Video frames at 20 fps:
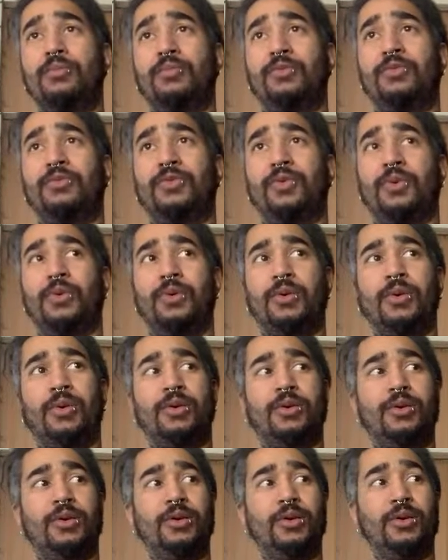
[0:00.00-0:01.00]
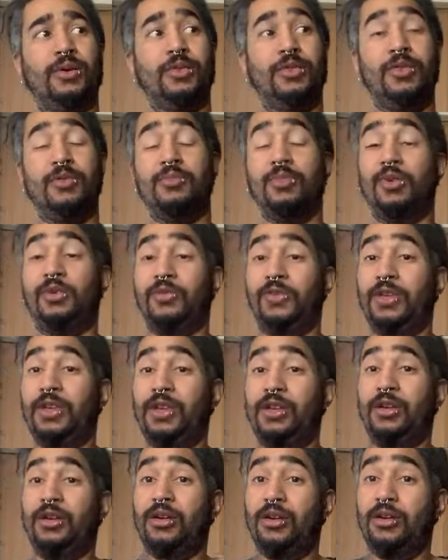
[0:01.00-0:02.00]
for the move
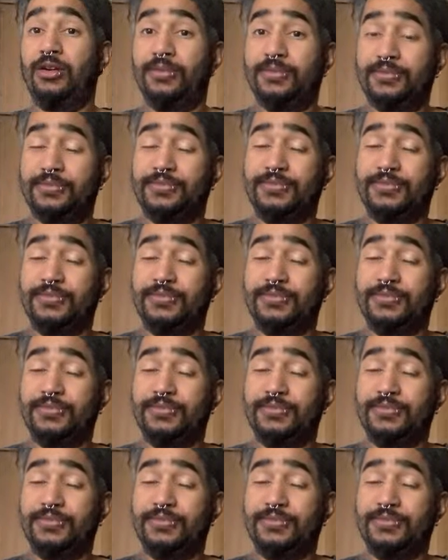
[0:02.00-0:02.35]
here.